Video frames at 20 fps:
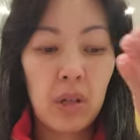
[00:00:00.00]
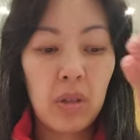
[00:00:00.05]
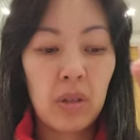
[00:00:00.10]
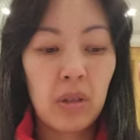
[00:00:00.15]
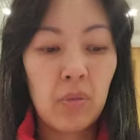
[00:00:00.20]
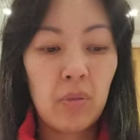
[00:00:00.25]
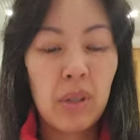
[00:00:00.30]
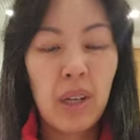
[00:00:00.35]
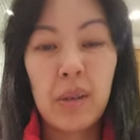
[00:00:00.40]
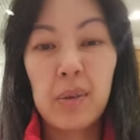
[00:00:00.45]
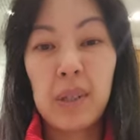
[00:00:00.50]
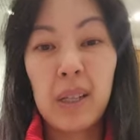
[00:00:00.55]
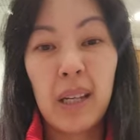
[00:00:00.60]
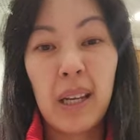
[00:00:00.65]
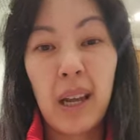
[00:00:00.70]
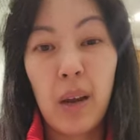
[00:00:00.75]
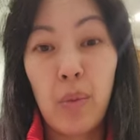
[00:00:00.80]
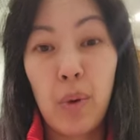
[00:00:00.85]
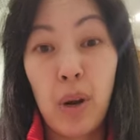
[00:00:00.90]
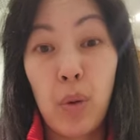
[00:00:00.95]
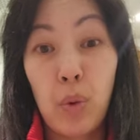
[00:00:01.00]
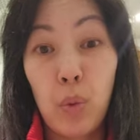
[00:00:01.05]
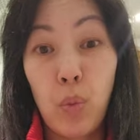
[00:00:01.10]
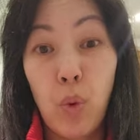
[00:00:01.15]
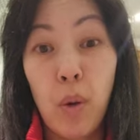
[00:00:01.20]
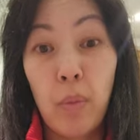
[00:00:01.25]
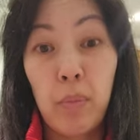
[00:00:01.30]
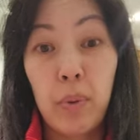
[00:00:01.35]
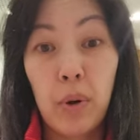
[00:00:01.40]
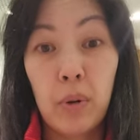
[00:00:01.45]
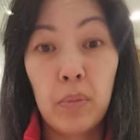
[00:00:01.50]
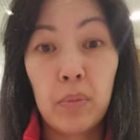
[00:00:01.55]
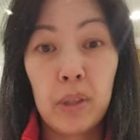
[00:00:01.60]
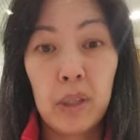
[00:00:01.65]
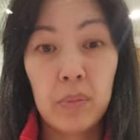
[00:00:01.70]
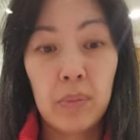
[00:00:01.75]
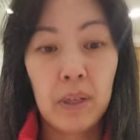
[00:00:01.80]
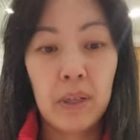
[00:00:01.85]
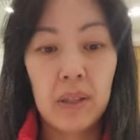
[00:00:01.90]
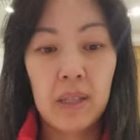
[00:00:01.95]
Sometimes I can get away with one
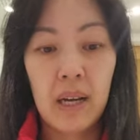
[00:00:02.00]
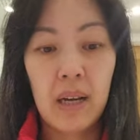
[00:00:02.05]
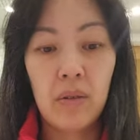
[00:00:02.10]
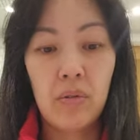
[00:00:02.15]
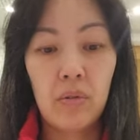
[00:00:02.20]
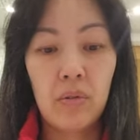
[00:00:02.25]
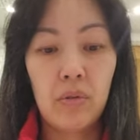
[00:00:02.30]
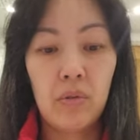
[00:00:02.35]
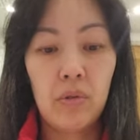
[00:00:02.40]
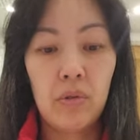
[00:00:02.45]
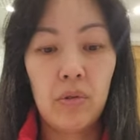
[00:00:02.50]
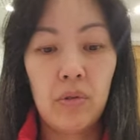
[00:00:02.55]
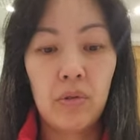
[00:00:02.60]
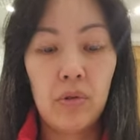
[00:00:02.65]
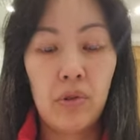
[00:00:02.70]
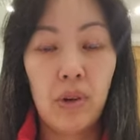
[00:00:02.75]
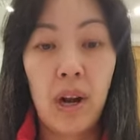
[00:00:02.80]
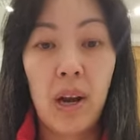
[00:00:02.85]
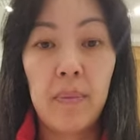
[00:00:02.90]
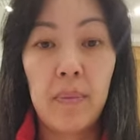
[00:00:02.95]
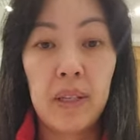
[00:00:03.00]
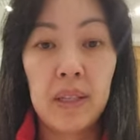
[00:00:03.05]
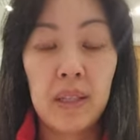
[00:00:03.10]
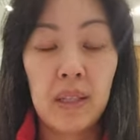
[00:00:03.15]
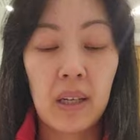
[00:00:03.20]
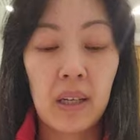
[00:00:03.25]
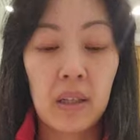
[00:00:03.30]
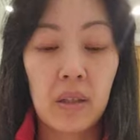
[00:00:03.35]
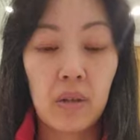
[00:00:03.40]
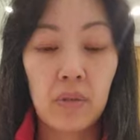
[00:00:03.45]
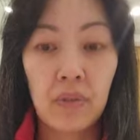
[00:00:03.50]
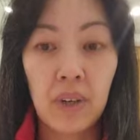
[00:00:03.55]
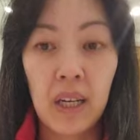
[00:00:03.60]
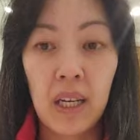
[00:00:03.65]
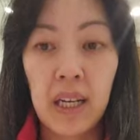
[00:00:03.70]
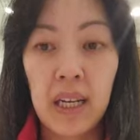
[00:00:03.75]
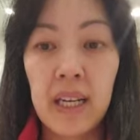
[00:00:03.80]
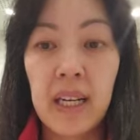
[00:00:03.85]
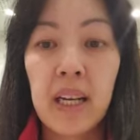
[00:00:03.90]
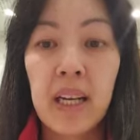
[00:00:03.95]
pump. It depends how dry my skin's
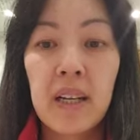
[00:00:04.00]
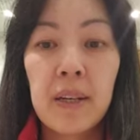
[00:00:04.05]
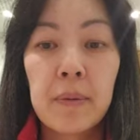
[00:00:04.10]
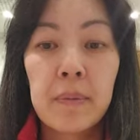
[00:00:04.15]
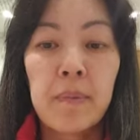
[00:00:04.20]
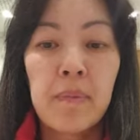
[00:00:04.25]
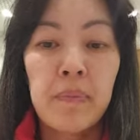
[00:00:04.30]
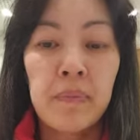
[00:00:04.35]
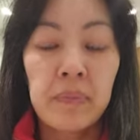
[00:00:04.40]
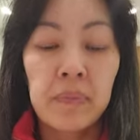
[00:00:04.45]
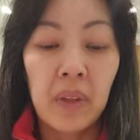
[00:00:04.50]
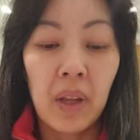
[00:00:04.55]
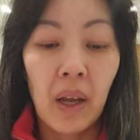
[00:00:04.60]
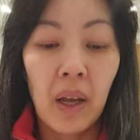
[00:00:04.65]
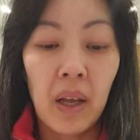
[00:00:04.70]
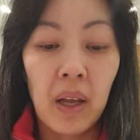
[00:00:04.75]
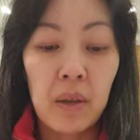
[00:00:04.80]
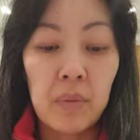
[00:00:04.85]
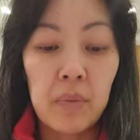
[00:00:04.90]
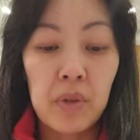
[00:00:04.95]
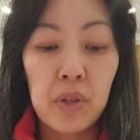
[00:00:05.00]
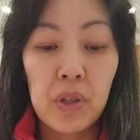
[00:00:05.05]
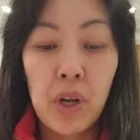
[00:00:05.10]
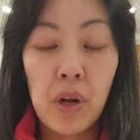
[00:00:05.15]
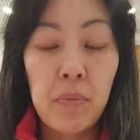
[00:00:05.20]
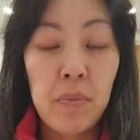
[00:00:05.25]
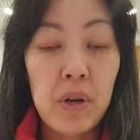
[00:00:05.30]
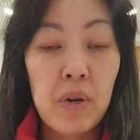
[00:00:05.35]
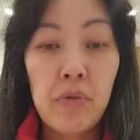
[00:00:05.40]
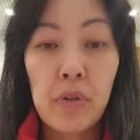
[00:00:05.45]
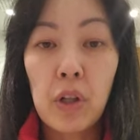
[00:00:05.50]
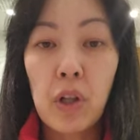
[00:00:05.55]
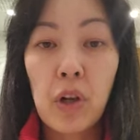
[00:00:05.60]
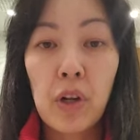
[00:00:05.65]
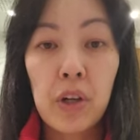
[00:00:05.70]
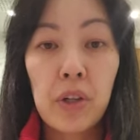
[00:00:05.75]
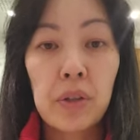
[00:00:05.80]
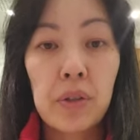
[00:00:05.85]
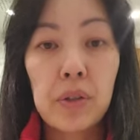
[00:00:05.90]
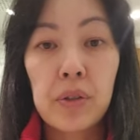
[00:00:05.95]
feeling. And there's no mineral
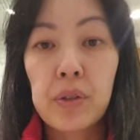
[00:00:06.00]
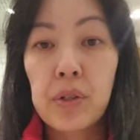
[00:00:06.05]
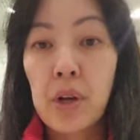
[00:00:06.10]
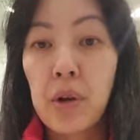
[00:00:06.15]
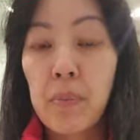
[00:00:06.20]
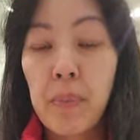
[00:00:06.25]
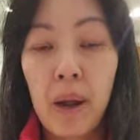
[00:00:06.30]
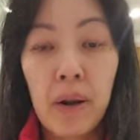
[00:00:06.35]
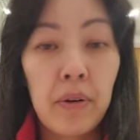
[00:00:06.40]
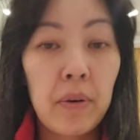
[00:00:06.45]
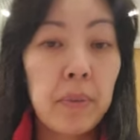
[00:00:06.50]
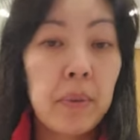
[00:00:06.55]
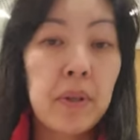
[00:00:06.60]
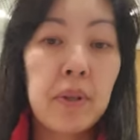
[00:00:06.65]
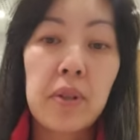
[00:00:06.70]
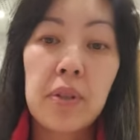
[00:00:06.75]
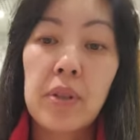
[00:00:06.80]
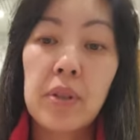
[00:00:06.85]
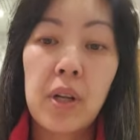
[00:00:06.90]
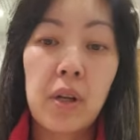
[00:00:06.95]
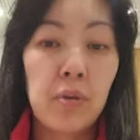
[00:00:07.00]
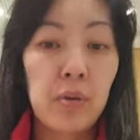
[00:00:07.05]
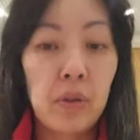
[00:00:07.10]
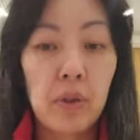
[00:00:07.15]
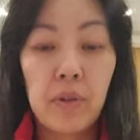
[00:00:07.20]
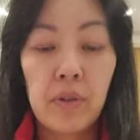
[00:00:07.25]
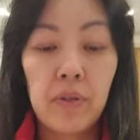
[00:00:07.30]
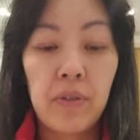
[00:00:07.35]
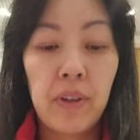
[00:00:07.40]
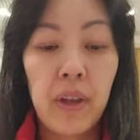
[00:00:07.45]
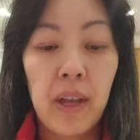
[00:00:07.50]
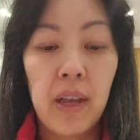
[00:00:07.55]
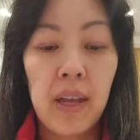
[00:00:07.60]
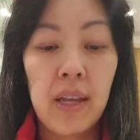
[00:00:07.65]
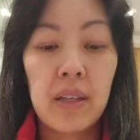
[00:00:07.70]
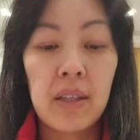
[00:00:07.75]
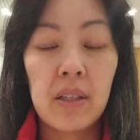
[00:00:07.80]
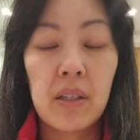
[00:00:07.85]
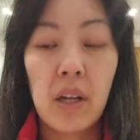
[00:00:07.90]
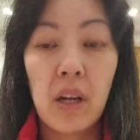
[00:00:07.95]
oils, no parabens, no
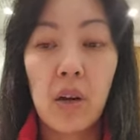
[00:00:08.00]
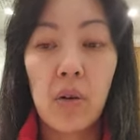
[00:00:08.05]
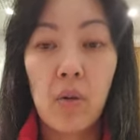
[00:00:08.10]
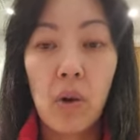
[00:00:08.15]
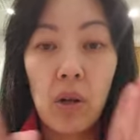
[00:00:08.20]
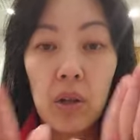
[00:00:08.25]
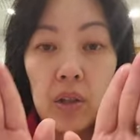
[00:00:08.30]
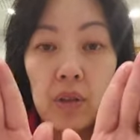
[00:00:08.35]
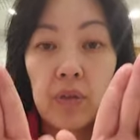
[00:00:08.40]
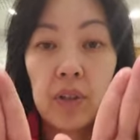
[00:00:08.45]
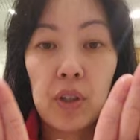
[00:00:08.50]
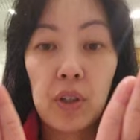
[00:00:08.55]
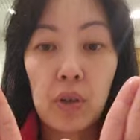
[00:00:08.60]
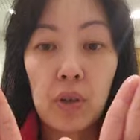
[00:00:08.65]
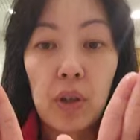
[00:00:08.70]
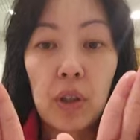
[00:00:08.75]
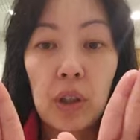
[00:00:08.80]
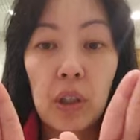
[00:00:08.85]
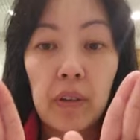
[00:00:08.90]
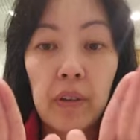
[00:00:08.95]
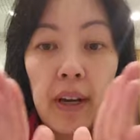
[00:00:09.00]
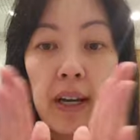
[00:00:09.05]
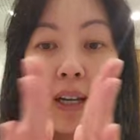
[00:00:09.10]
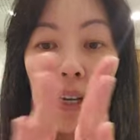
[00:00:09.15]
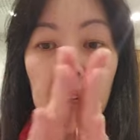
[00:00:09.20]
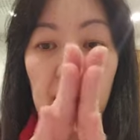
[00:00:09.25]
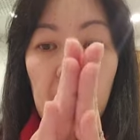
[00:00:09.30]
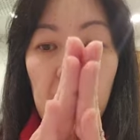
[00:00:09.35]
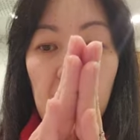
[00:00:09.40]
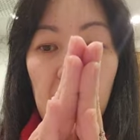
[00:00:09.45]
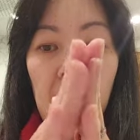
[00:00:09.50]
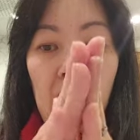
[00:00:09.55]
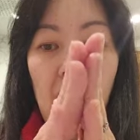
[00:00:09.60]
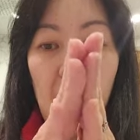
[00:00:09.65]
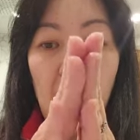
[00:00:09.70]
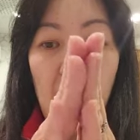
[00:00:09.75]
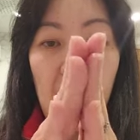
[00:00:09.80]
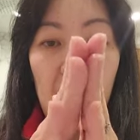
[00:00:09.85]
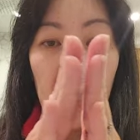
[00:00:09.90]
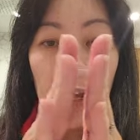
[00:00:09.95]
sulfates, no artificial colouring.
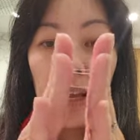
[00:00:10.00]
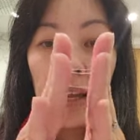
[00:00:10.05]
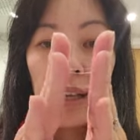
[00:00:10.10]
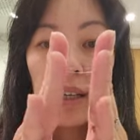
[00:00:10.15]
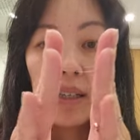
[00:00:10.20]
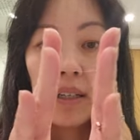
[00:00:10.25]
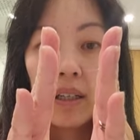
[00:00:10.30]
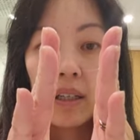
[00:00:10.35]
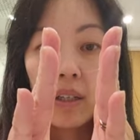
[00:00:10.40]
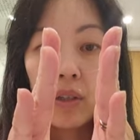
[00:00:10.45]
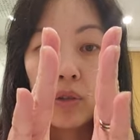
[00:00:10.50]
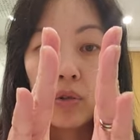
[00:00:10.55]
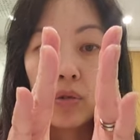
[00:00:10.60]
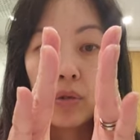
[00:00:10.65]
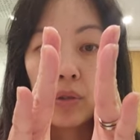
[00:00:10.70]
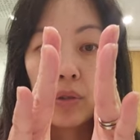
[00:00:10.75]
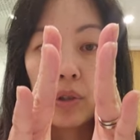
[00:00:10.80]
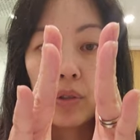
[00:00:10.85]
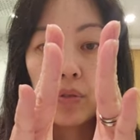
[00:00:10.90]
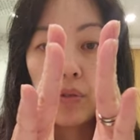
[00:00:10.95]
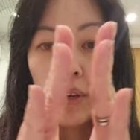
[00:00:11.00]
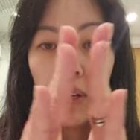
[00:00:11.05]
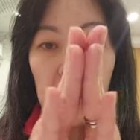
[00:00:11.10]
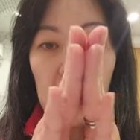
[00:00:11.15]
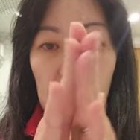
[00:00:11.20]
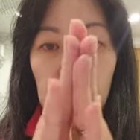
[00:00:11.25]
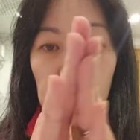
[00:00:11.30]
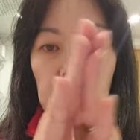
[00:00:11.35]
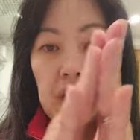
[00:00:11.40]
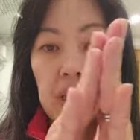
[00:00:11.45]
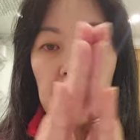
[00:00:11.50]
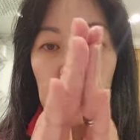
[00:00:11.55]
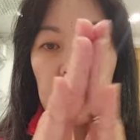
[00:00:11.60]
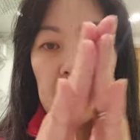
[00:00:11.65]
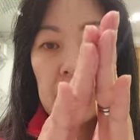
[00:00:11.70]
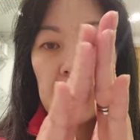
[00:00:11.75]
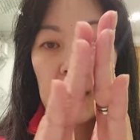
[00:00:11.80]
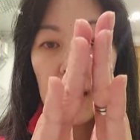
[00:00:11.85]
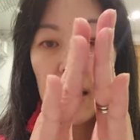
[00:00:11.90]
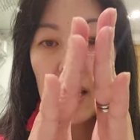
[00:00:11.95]
And it's cruelty-free. Now, as you can
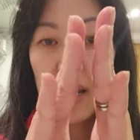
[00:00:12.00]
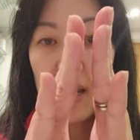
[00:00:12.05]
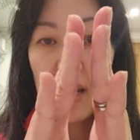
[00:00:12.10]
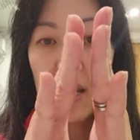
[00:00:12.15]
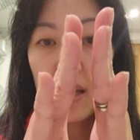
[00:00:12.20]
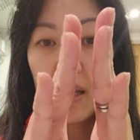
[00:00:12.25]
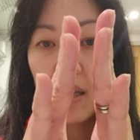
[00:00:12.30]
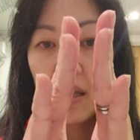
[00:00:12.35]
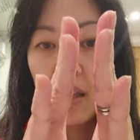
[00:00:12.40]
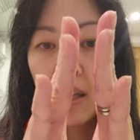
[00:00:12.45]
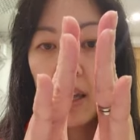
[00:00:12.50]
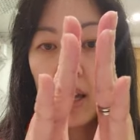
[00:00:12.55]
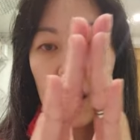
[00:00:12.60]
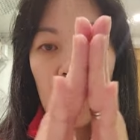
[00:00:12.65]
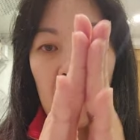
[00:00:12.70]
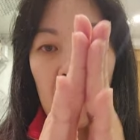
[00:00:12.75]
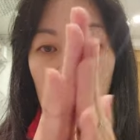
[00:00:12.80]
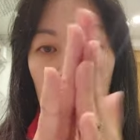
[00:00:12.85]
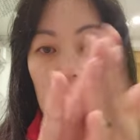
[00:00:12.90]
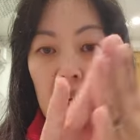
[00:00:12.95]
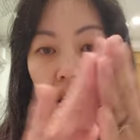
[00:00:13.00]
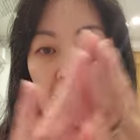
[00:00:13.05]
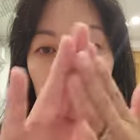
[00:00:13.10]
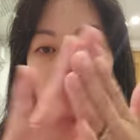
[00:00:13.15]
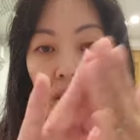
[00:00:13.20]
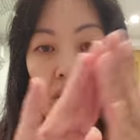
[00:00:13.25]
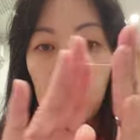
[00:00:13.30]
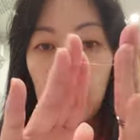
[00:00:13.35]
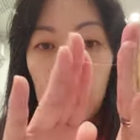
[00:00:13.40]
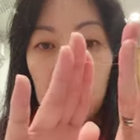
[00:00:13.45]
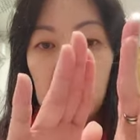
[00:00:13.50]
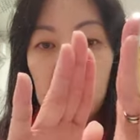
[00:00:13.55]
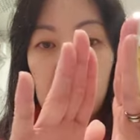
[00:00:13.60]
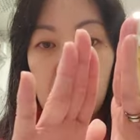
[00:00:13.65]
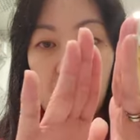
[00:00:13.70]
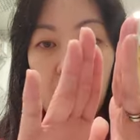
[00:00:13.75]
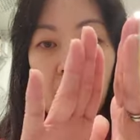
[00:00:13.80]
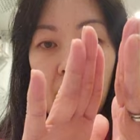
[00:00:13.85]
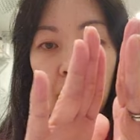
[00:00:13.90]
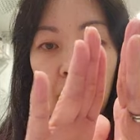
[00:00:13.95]
see there, I don't know if you can
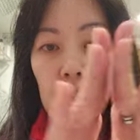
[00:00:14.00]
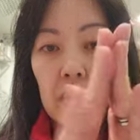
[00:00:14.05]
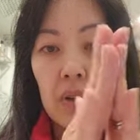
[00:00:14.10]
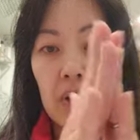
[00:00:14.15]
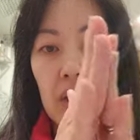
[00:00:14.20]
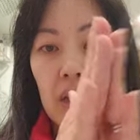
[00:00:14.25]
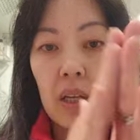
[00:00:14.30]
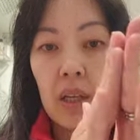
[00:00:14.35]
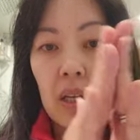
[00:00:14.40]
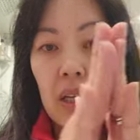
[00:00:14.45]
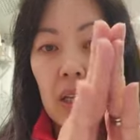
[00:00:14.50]
see that, but